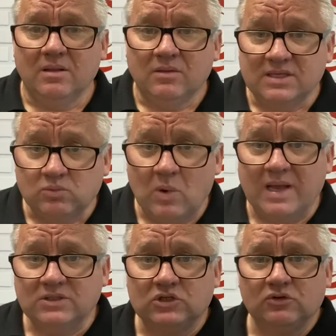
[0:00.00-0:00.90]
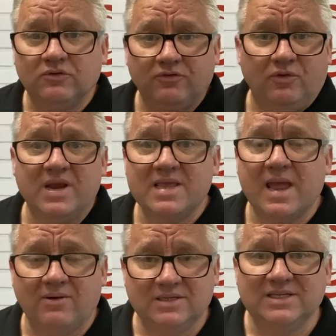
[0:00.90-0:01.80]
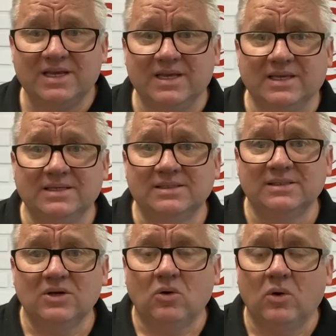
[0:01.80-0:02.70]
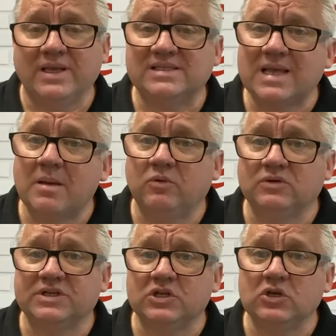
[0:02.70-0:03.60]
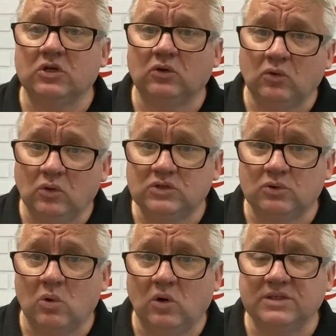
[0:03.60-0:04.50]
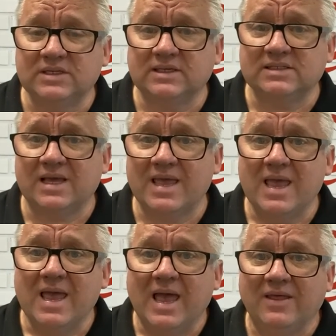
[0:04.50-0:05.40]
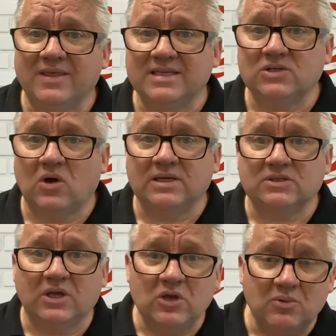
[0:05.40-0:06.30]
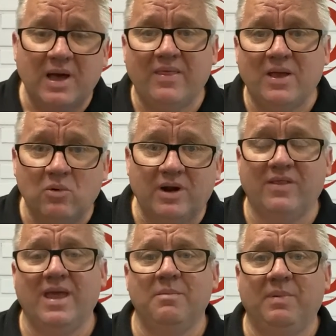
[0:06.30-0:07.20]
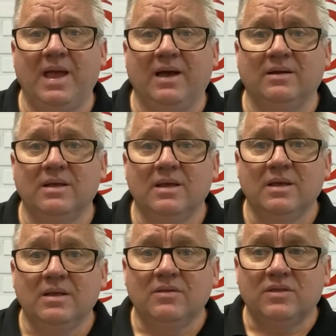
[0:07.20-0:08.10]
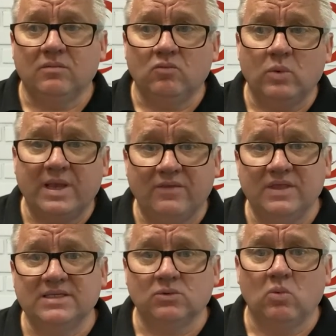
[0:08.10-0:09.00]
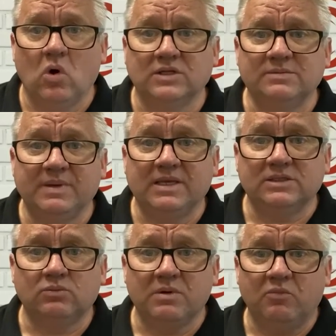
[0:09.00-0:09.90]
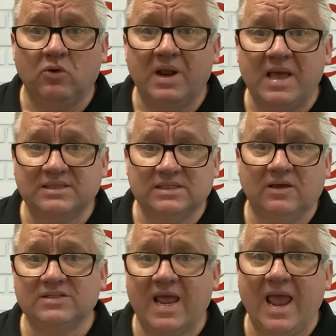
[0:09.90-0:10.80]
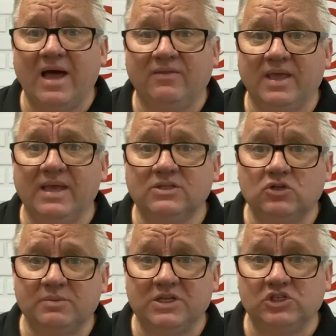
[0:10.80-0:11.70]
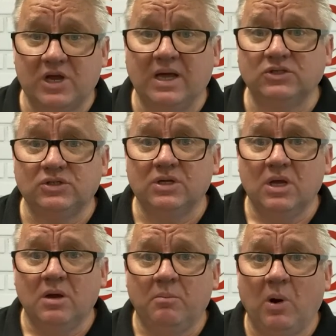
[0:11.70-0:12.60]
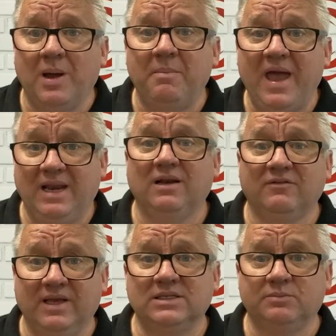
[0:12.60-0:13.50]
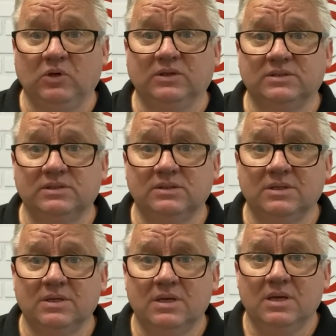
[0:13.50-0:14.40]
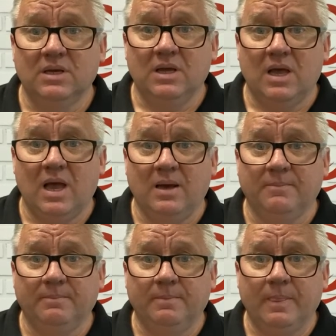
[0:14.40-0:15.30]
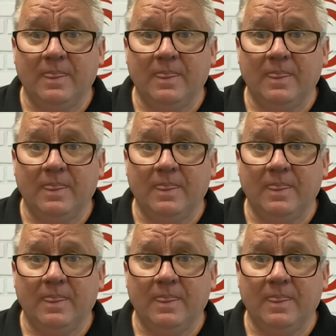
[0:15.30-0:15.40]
There's 1, 2, 3 guarantees or examples that you can look towards and say, are these guys, who are they? What are they about? We get these awards because we put ourselves out there to be judged by a panel of experts. And